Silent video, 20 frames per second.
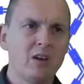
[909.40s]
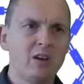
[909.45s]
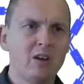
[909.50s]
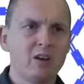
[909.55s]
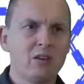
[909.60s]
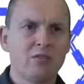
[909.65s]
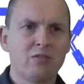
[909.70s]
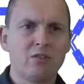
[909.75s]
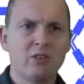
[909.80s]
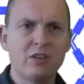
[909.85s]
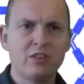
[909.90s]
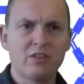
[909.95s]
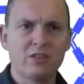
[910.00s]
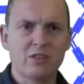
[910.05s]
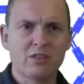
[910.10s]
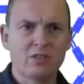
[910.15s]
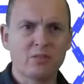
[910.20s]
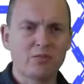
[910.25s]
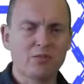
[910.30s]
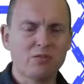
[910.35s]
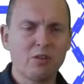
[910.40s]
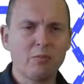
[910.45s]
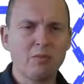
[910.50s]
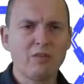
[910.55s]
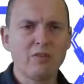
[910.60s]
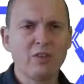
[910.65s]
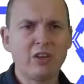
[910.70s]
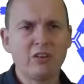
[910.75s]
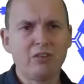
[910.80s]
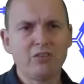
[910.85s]
For instance, some of
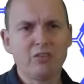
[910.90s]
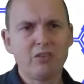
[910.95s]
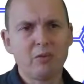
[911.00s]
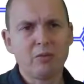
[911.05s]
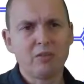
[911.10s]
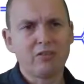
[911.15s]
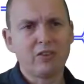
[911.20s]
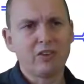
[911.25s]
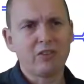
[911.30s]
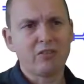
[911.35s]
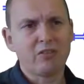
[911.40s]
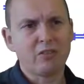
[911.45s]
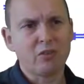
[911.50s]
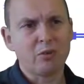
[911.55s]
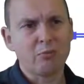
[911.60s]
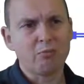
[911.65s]
these